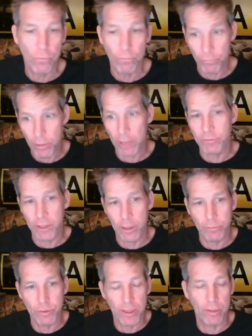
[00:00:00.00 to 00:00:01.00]
5
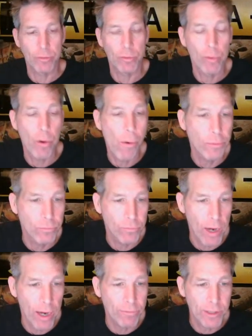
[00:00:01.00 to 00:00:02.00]
times down the road,
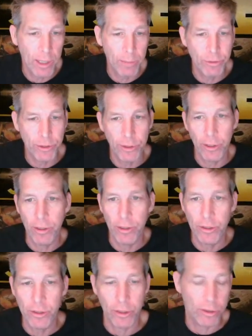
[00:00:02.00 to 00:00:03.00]
5 times in there,
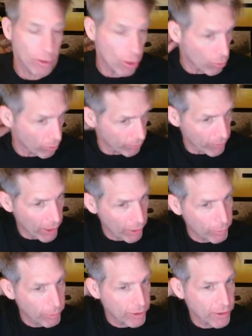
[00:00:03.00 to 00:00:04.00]
it's going to lower the value
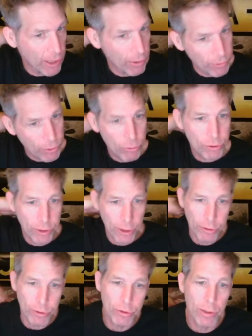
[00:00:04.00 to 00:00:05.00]
because now it knows that
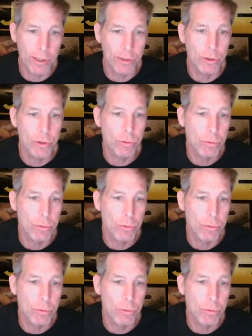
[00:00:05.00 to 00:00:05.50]
you're trying to